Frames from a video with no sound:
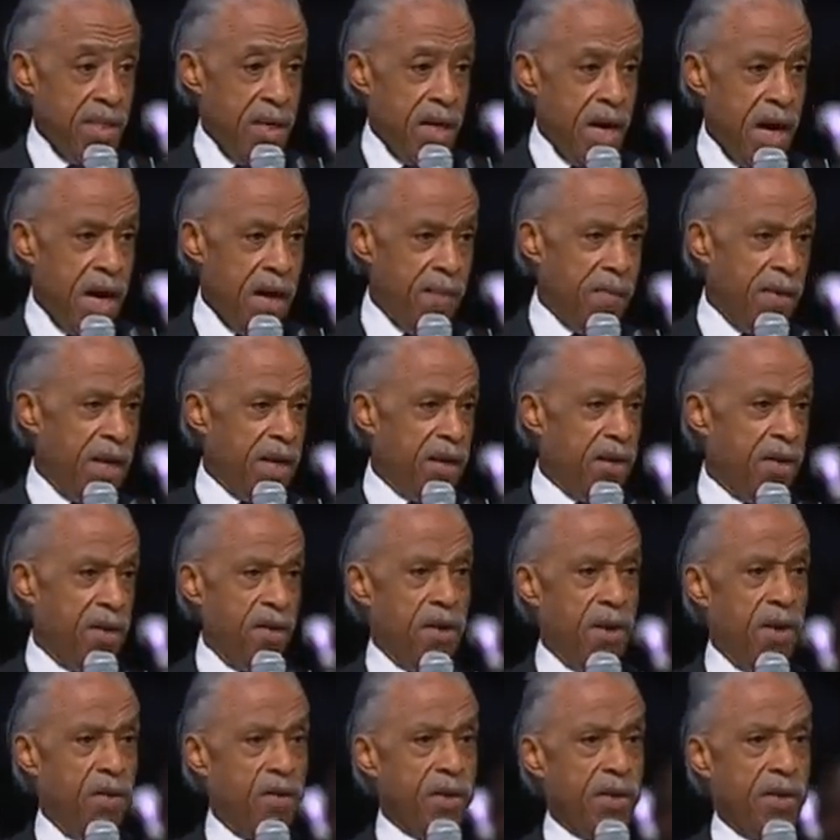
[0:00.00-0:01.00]
How am I
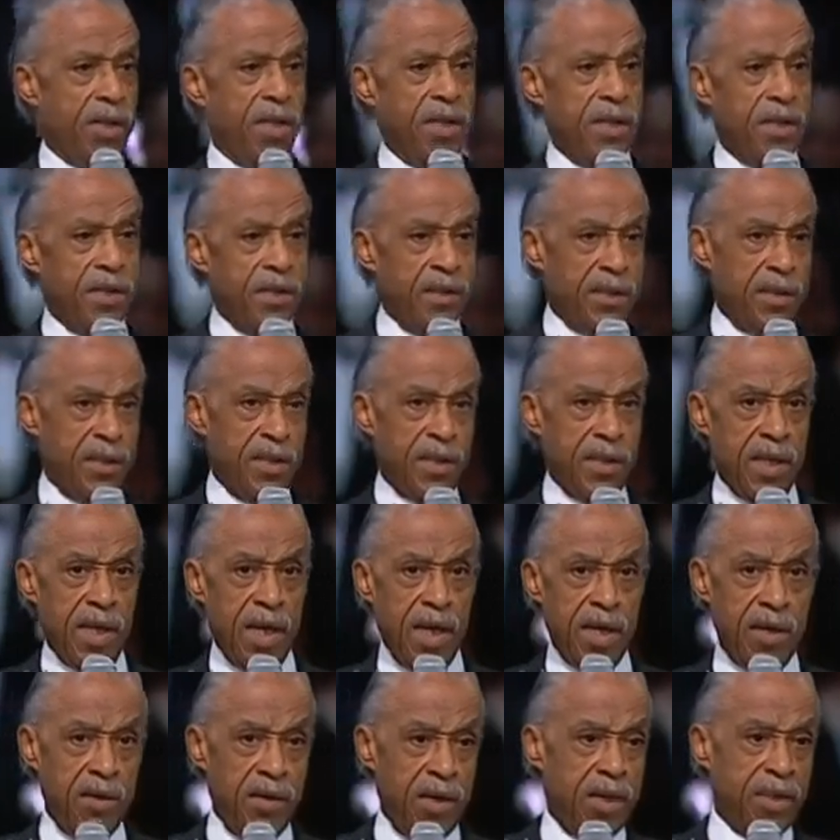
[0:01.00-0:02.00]
going to know you?
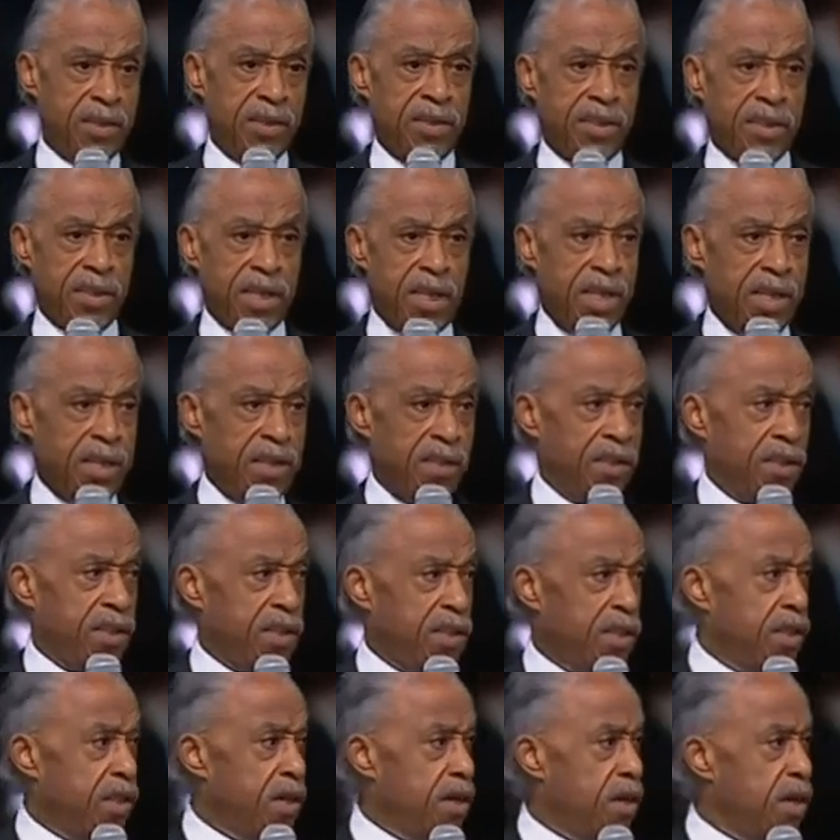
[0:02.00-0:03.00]
I know her sons.
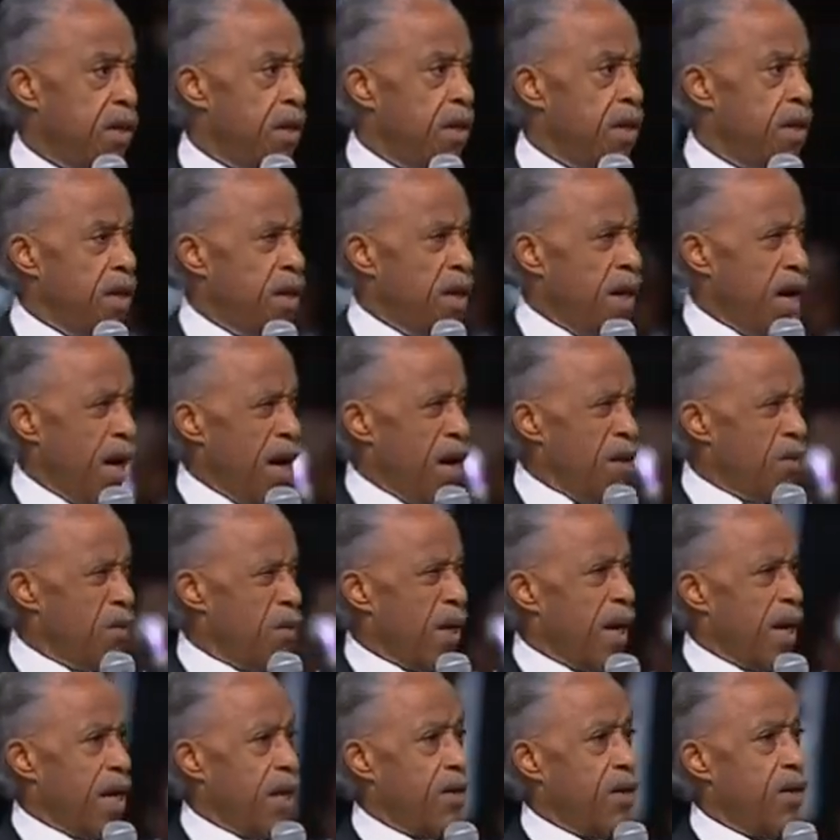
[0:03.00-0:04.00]
How
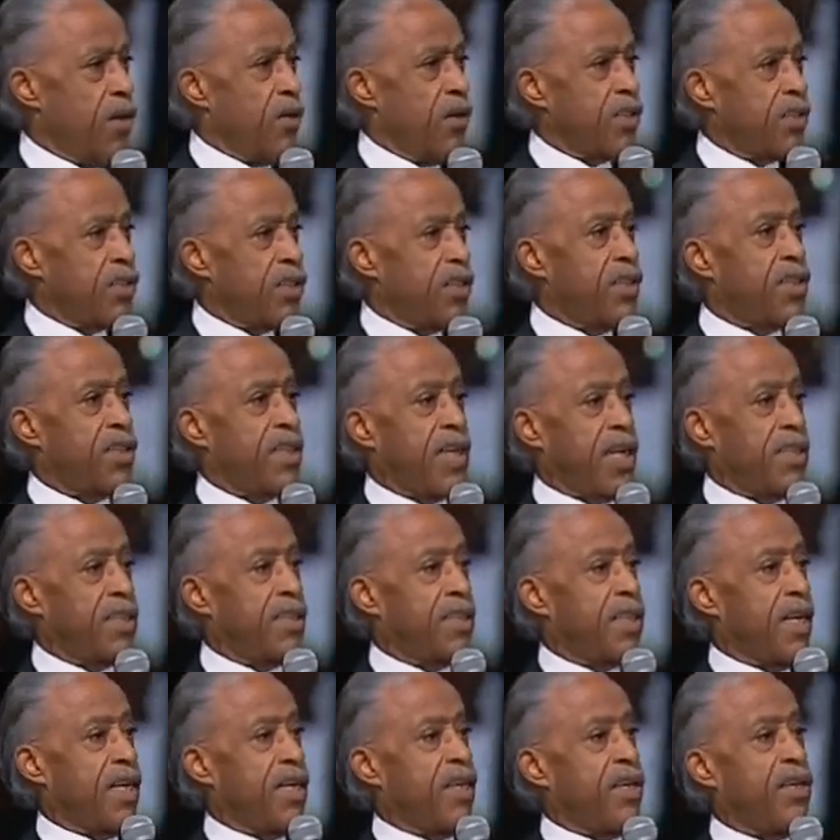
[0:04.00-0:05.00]
will I know it? She said, I'll
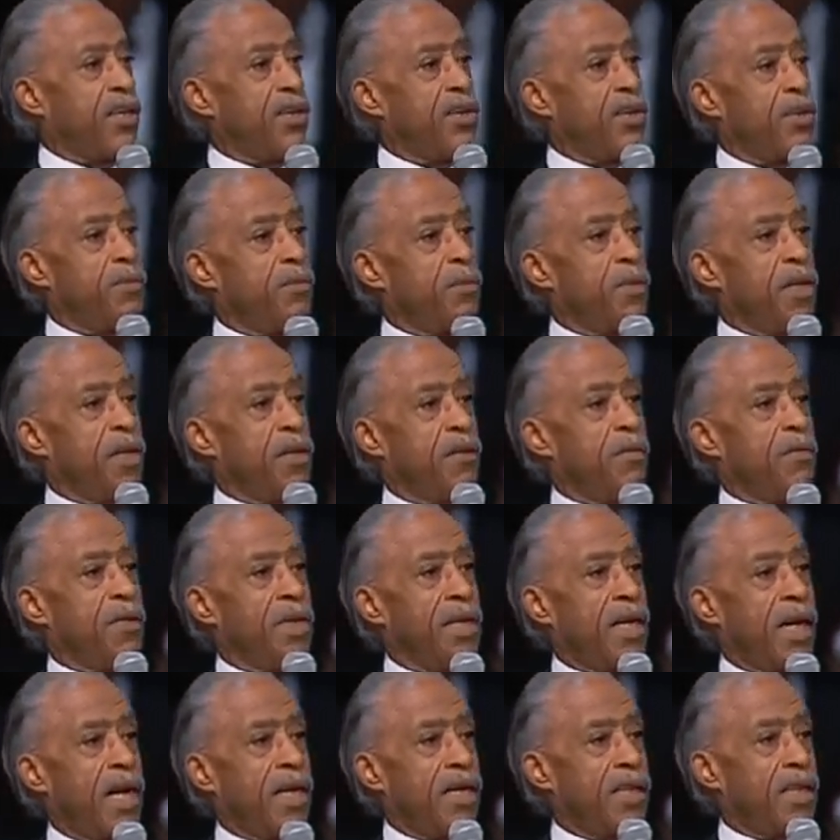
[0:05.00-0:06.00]
tell you, you meet
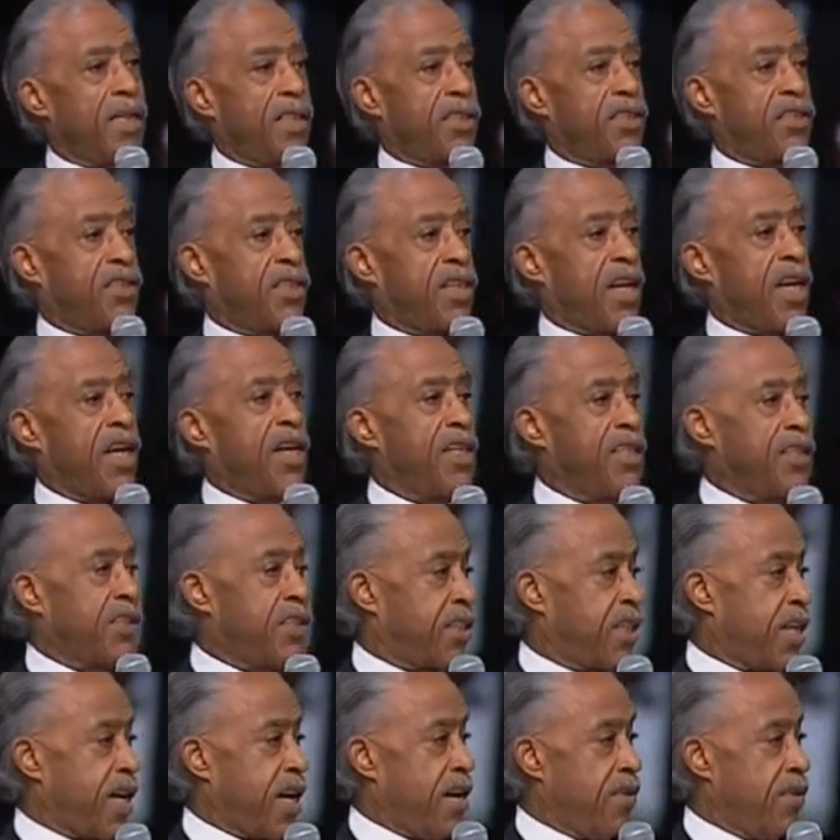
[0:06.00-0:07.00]
me at the
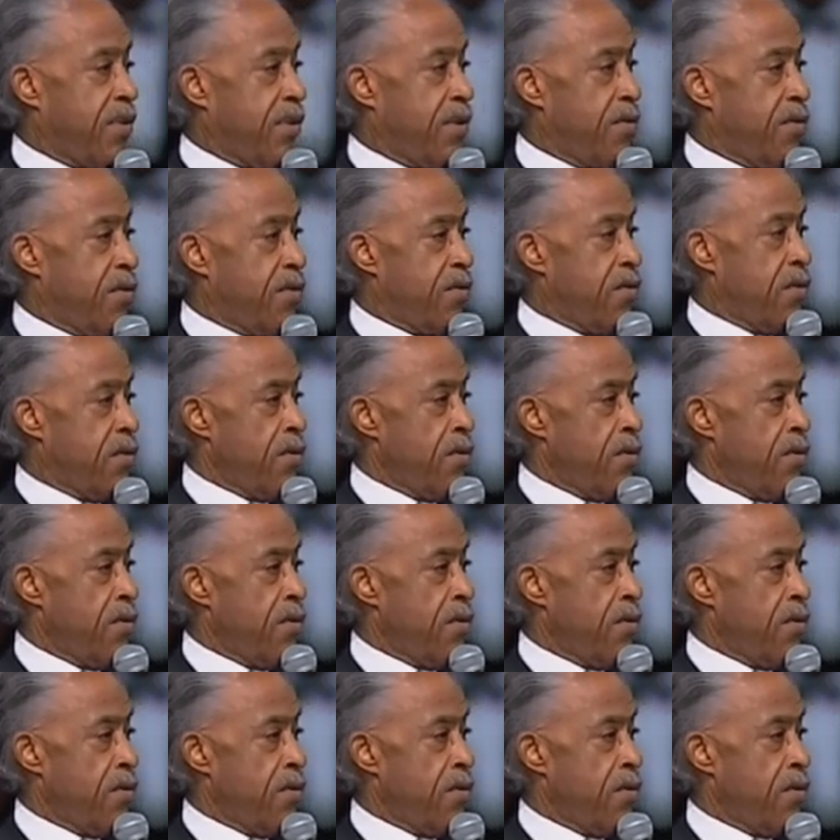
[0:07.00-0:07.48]
exchange counter.